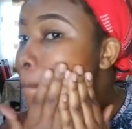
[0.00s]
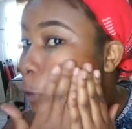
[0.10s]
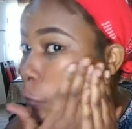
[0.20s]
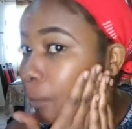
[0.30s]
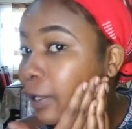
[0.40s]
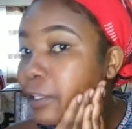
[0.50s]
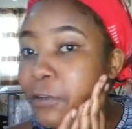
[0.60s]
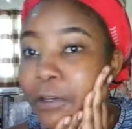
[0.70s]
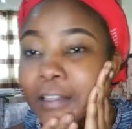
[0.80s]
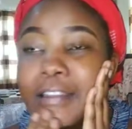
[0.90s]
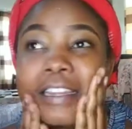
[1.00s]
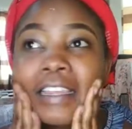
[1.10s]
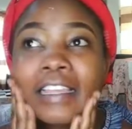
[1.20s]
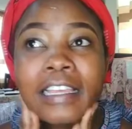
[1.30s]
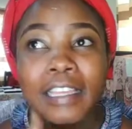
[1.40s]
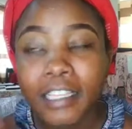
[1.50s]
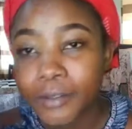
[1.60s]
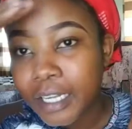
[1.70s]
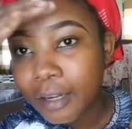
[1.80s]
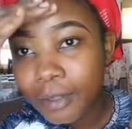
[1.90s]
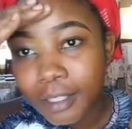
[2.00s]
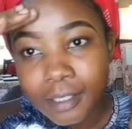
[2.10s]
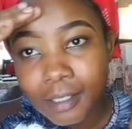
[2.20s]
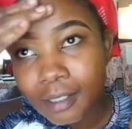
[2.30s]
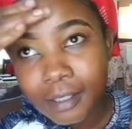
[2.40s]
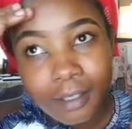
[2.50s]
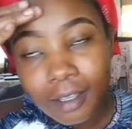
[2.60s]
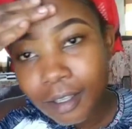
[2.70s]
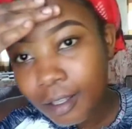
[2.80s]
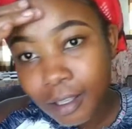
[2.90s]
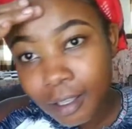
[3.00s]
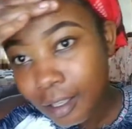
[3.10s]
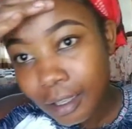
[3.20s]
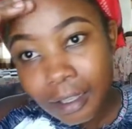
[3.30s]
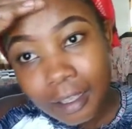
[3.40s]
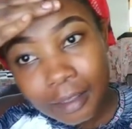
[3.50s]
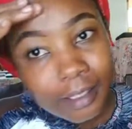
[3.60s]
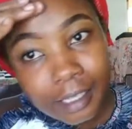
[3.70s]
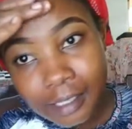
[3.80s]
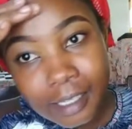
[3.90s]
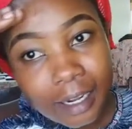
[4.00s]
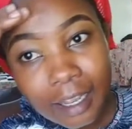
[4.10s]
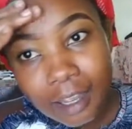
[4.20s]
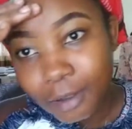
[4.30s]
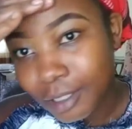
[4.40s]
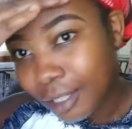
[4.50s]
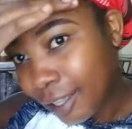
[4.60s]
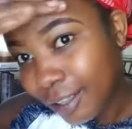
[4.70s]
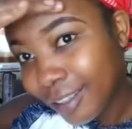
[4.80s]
so much during the day, especially with this kasana out there.